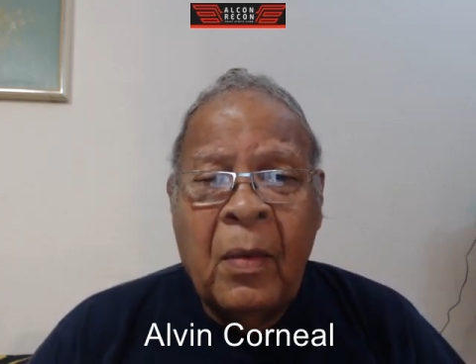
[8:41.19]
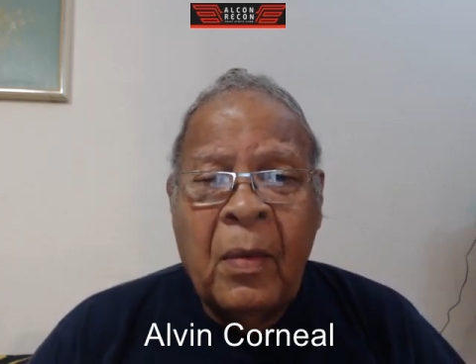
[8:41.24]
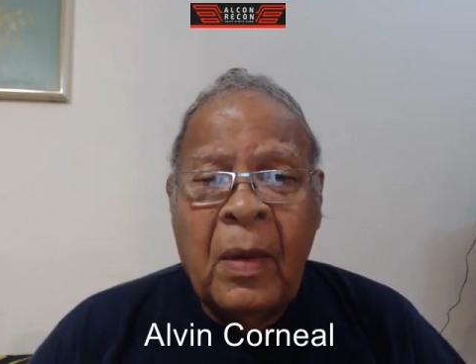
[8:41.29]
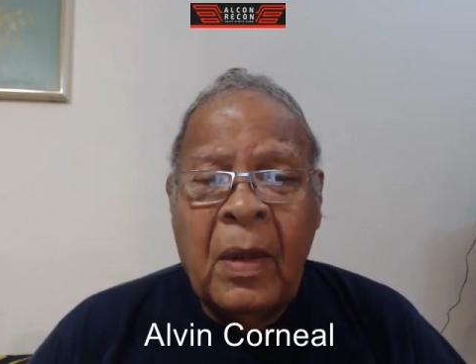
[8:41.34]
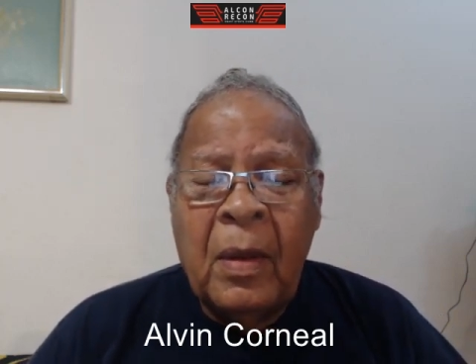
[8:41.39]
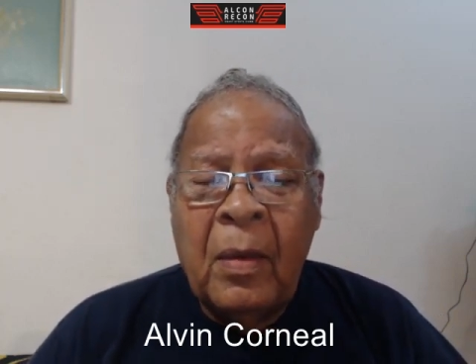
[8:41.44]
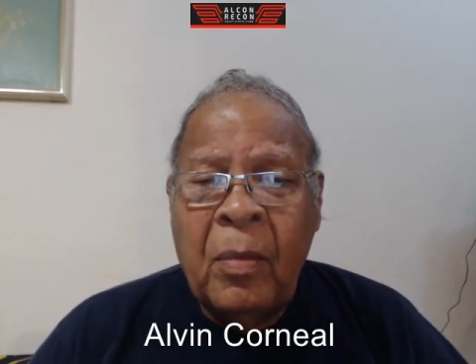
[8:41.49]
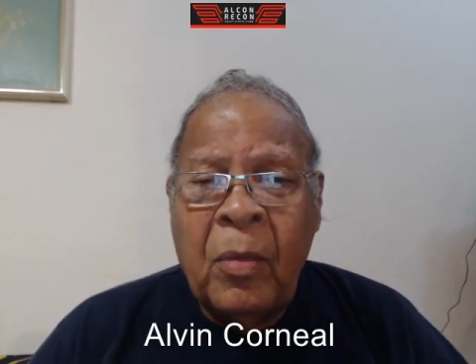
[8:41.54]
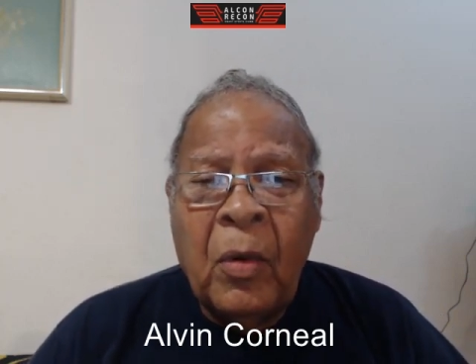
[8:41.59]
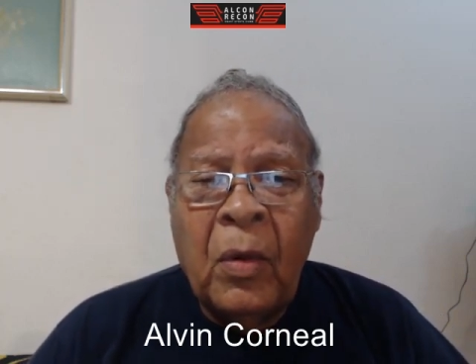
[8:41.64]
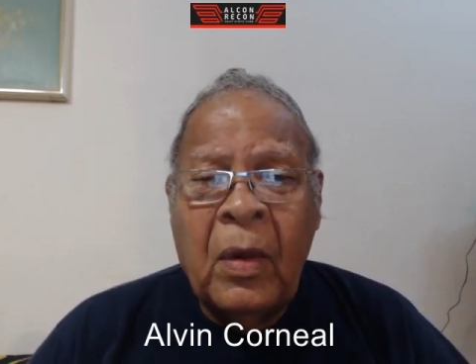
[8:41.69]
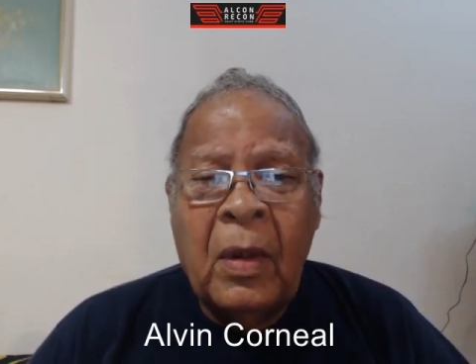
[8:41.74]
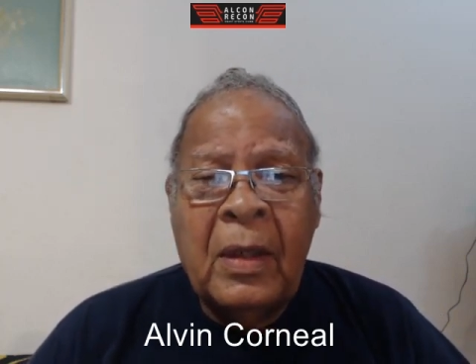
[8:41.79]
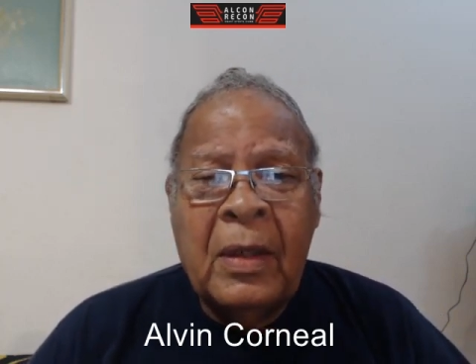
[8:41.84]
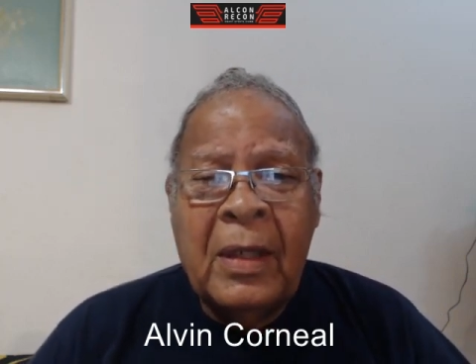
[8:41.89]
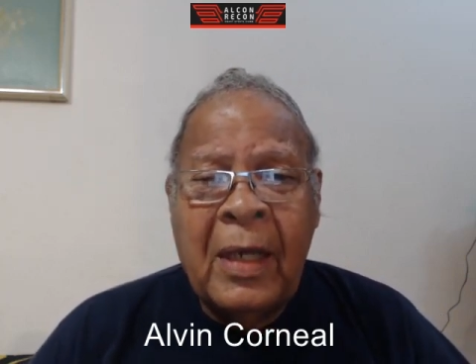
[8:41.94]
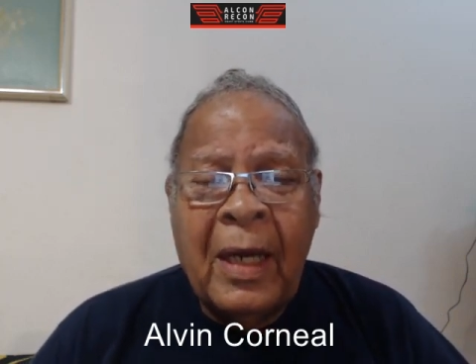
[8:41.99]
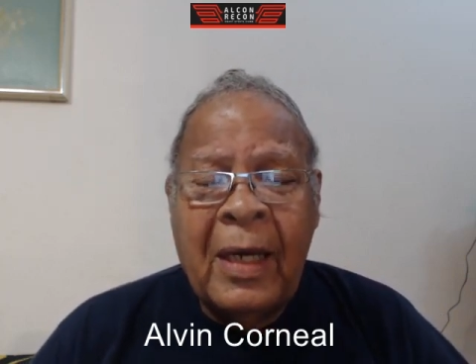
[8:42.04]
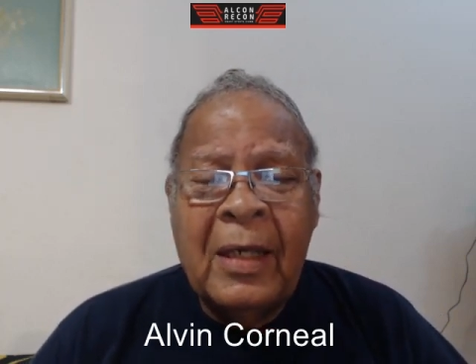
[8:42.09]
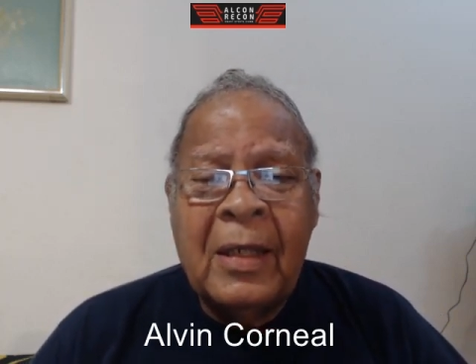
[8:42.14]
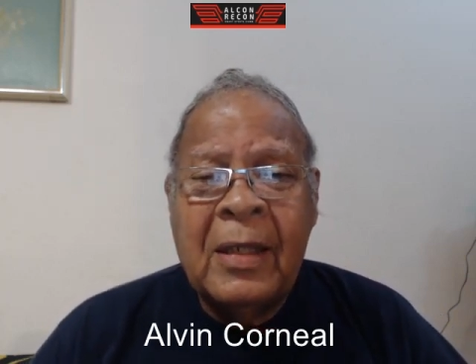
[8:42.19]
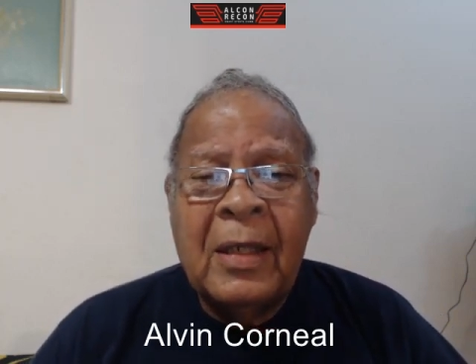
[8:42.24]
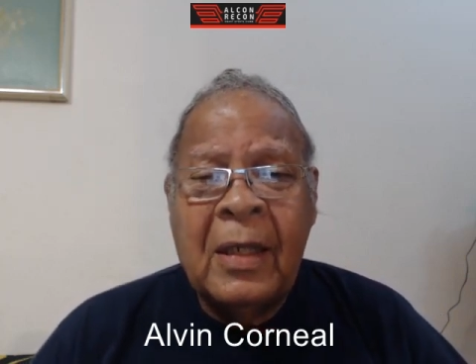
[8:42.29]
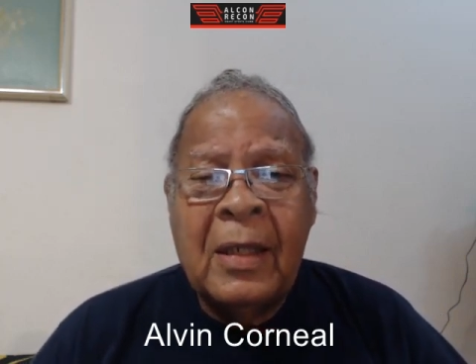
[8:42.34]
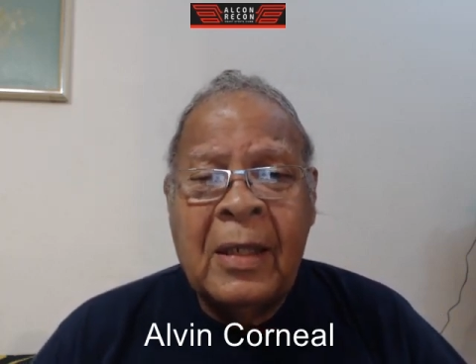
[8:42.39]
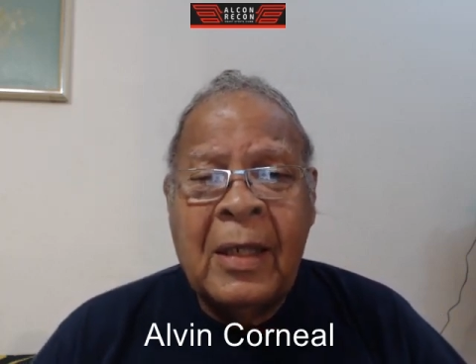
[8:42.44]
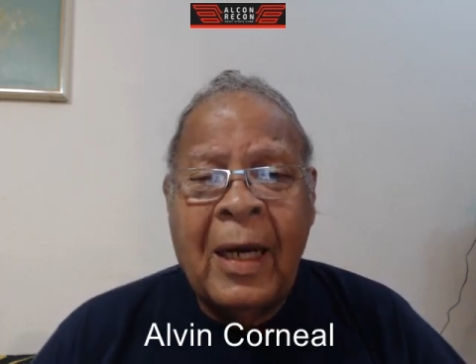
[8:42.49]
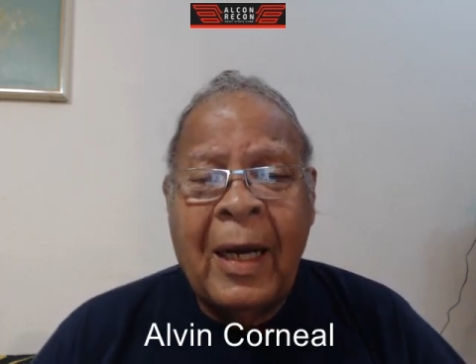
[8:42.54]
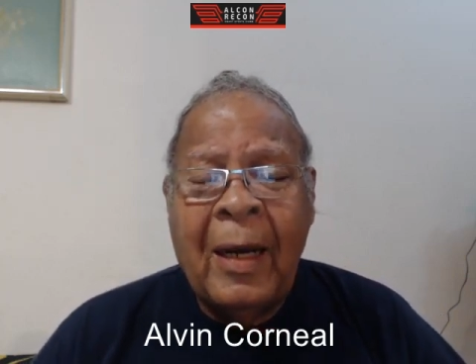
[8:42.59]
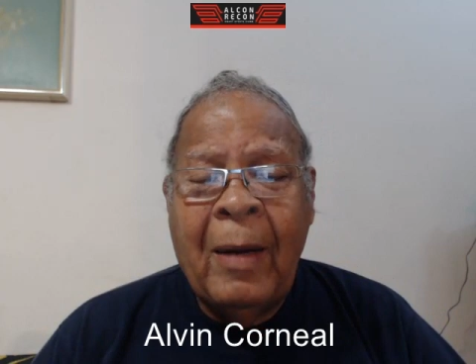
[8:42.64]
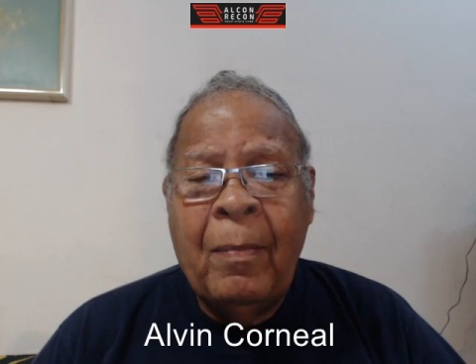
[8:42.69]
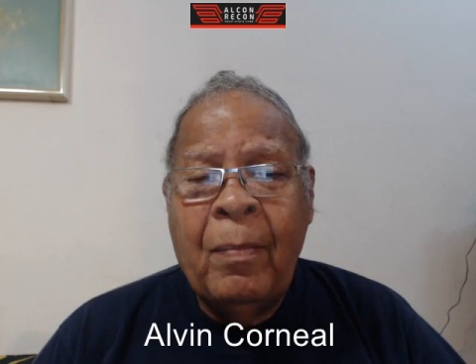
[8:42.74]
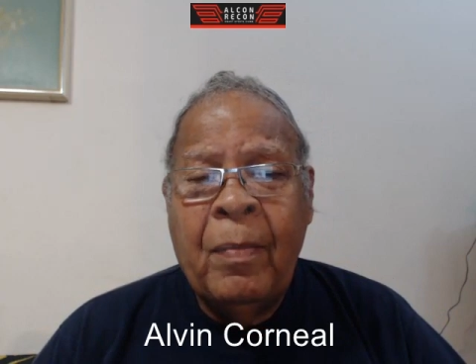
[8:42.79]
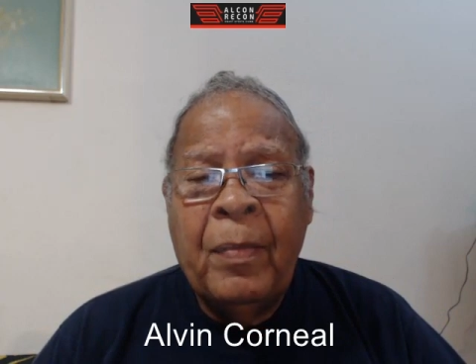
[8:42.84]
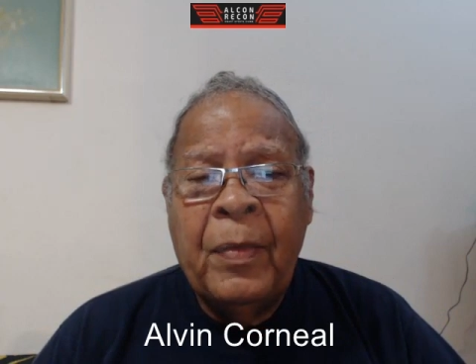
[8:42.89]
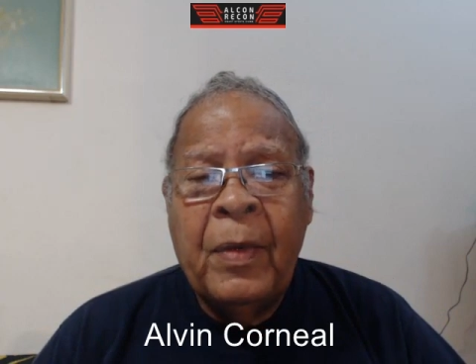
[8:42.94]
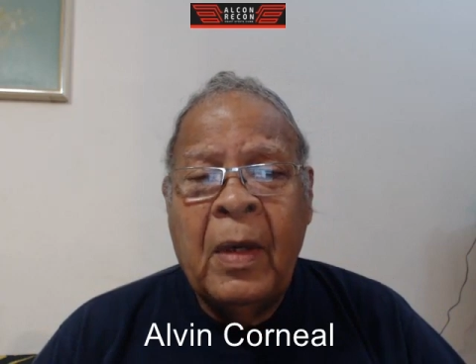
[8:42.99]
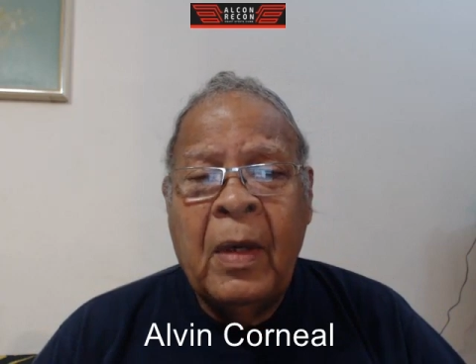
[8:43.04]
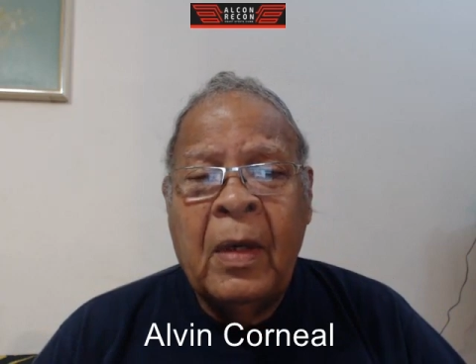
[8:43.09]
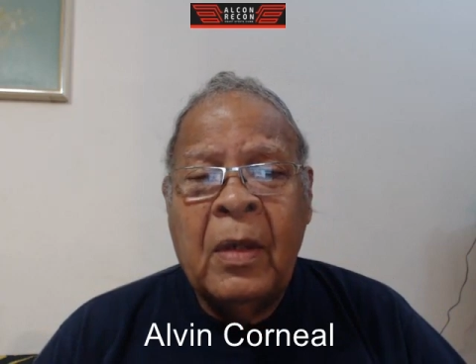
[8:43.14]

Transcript: where the ball tends at time